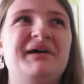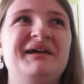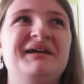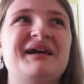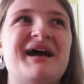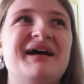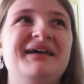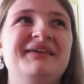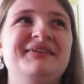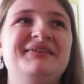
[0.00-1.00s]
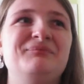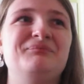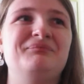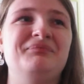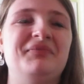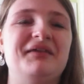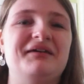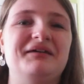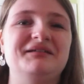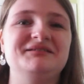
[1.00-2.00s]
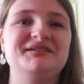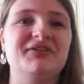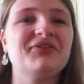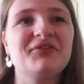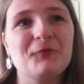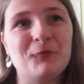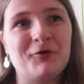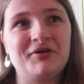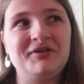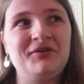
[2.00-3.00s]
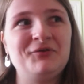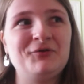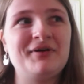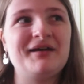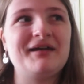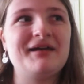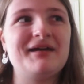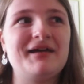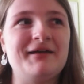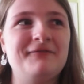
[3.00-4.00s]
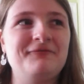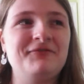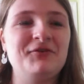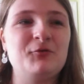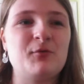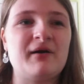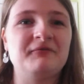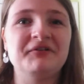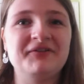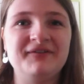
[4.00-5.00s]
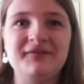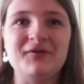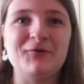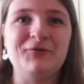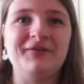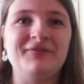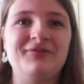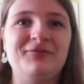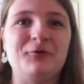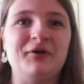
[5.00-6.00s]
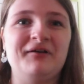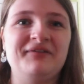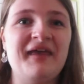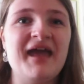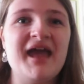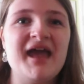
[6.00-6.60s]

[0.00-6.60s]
but guys, just to warn you, if you ever see those in stores,